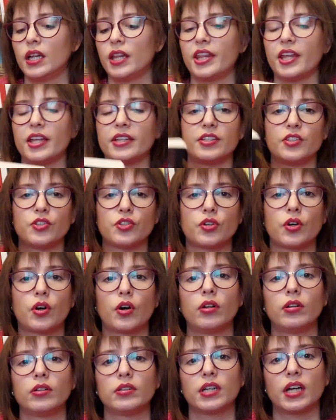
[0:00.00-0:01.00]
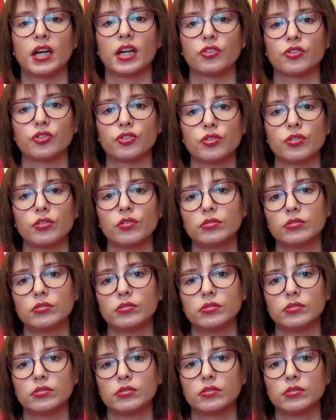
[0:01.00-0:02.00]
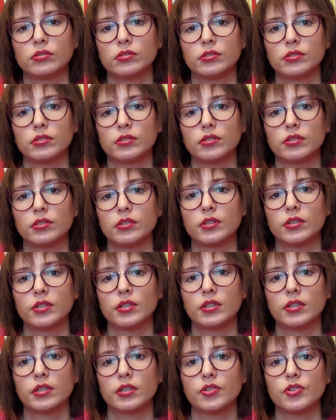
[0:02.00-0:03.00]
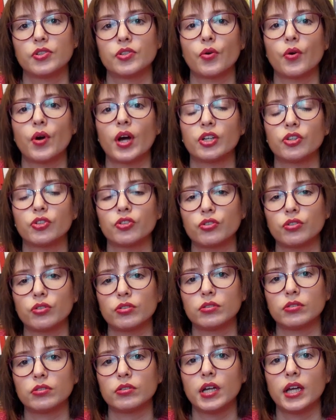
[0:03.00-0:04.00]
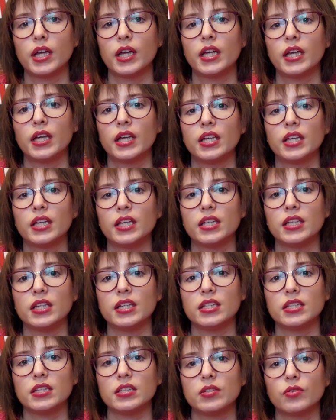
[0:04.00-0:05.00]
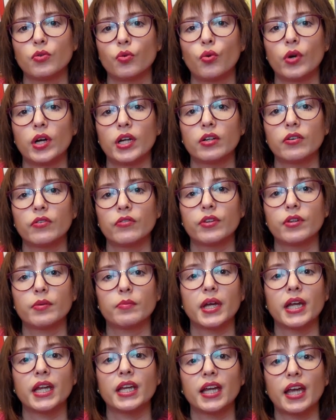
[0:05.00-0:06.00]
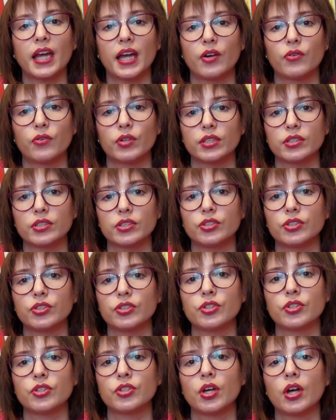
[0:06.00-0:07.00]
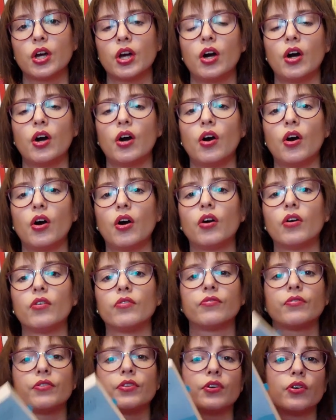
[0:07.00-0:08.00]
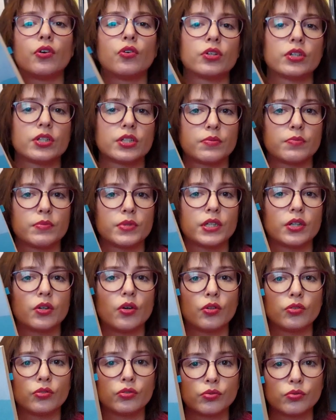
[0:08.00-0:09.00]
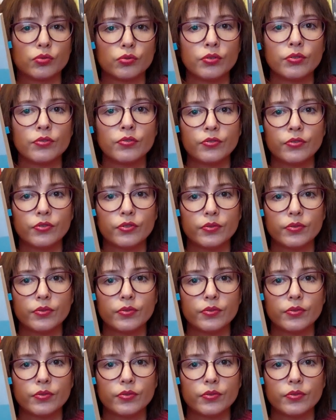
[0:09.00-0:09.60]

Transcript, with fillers: that is called Angelo. So Angelo is one of the main characters of The Horseman on the Roof,